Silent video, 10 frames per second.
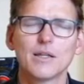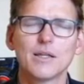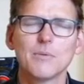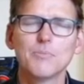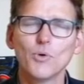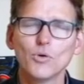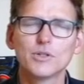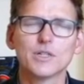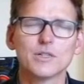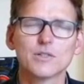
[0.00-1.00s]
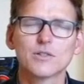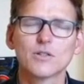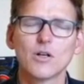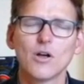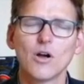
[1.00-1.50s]
the
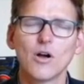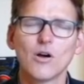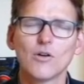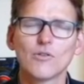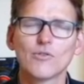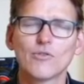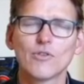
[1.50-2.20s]
importance of